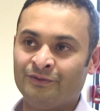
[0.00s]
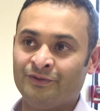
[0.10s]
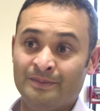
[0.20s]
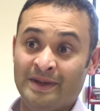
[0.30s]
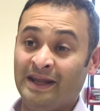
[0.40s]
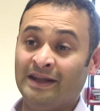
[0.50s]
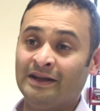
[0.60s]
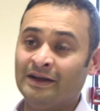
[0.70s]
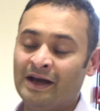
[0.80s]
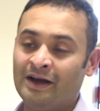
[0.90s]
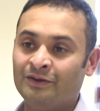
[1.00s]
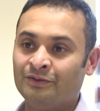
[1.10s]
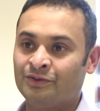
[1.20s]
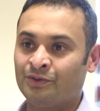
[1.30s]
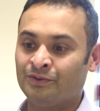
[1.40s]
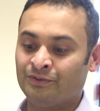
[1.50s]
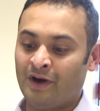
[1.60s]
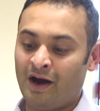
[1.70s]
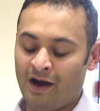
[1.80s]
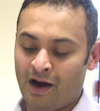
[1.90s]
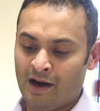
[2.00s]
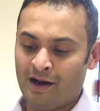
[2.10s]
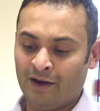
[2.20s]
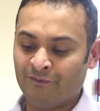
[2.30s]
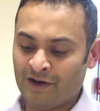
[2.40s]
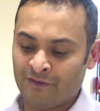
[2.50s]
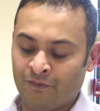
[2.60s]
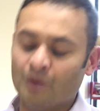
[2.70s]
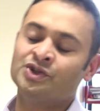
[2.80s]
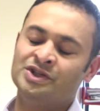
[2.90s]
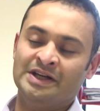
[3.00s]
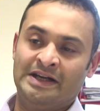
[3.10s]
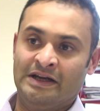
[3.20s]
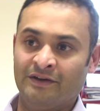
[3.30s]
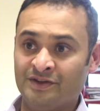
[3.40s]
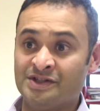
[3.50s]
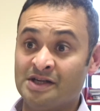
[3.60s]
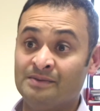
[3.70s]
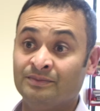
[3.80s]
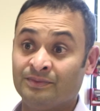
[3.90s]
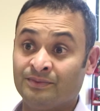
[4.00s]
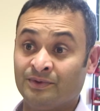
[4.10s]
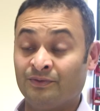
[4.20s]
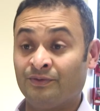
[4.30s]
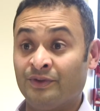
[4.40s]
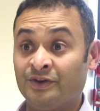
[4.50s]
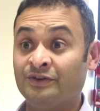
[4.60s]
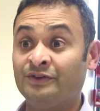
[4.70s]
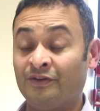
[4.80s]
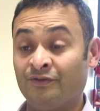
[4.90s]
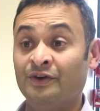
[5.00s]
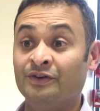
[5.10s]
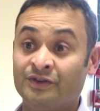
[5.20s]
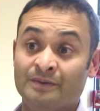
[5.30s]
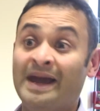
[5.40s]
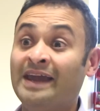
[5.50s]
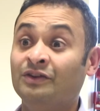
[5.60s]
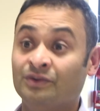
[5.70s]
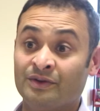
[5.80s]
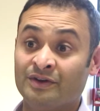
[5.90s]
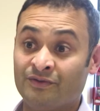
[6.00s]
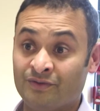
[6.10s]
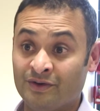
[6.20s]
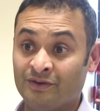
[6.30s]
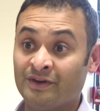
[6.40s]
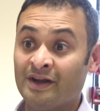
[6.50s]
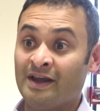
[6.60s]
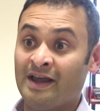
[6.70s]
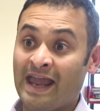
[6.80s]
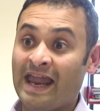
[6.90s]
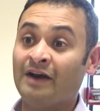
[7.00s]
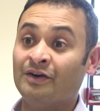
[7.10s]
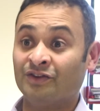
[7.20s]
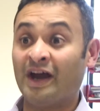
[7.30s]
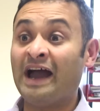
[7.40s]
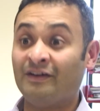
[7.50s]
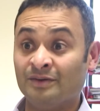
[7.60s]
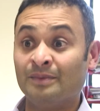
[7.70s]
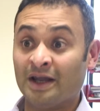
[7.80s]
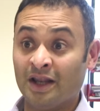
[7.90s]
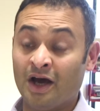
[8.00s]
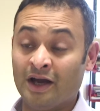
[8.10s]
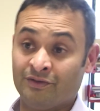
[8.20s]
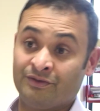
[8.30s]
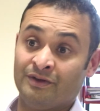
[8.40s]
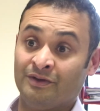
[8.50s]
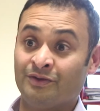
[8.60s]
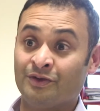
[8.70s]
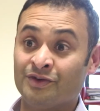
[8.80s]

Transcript: for me, I'm very fortunate enough in terms of the different domains or the different areas I have in my life, the